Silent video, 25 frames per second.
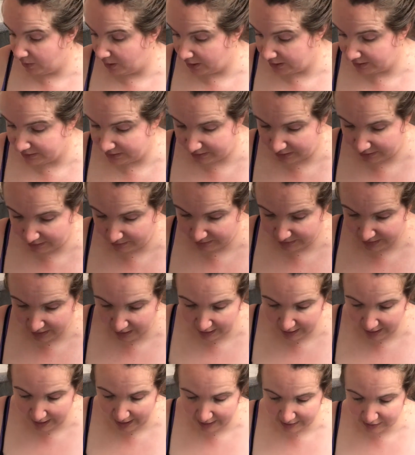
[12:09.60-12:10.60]
items
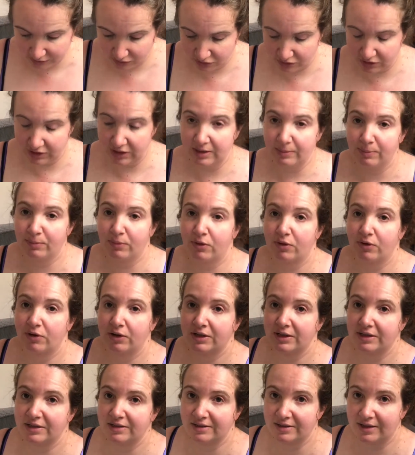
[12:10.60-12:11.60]
I actually bought
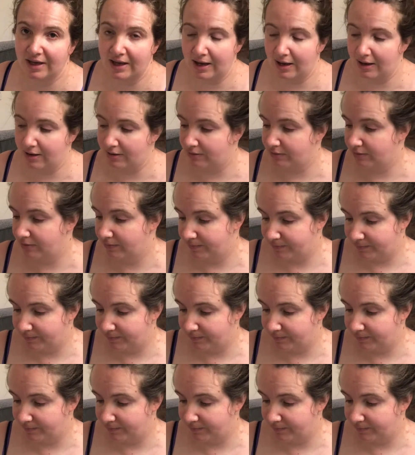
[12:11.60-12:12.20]
in the sale.